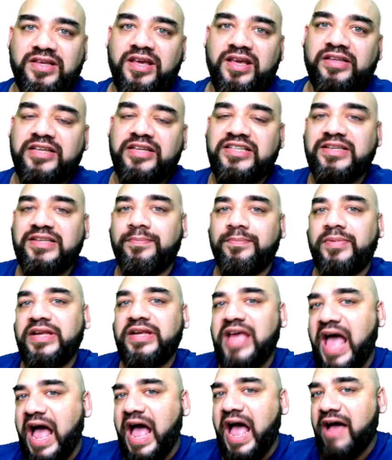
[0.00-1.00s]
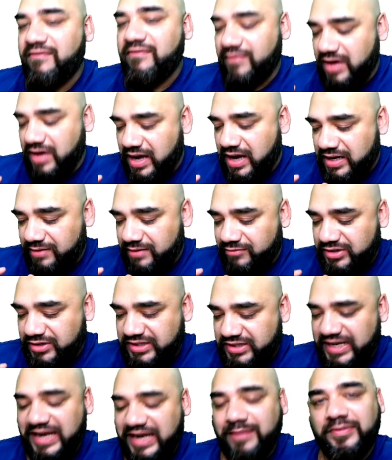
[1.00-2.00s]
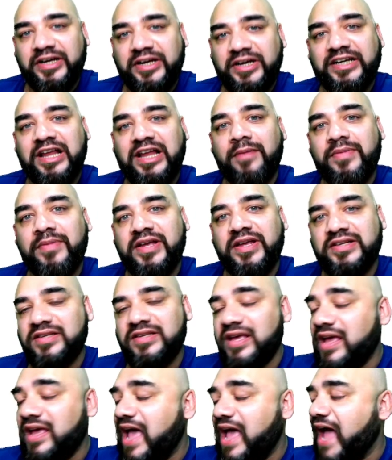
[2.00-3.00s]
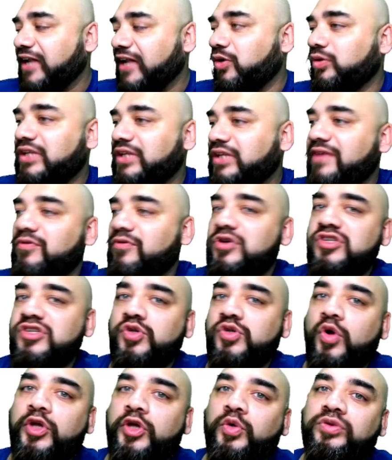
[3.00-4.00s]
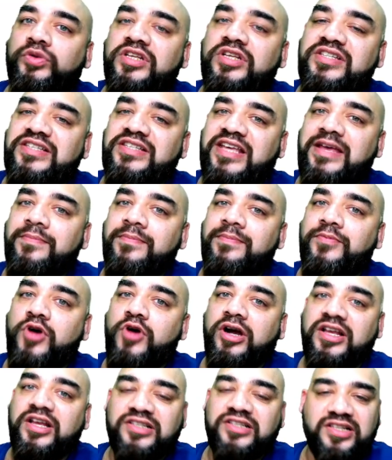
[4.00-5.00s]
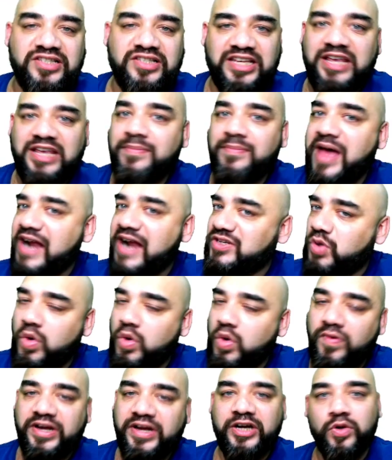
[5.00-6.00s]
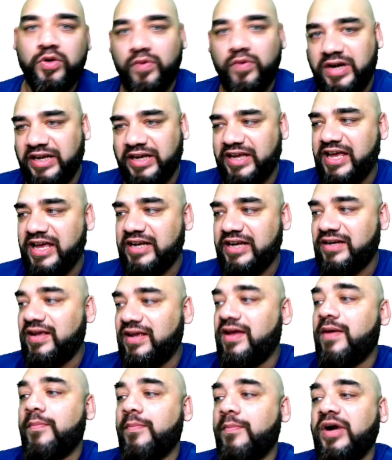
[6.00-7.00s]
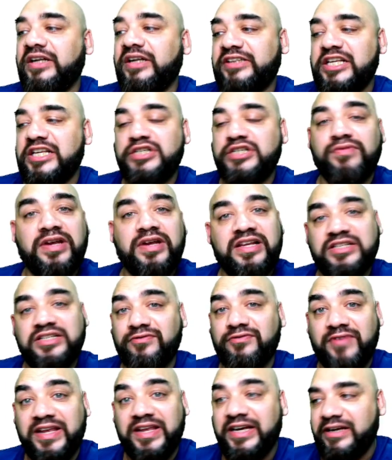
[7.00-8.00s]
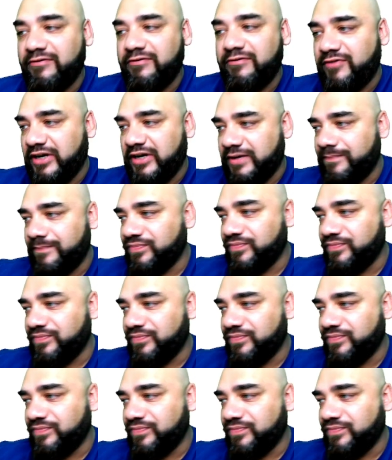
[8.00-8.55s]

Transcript: They simply have a same database, and they would show you the same product, the same ads over and over again. But this one is very different.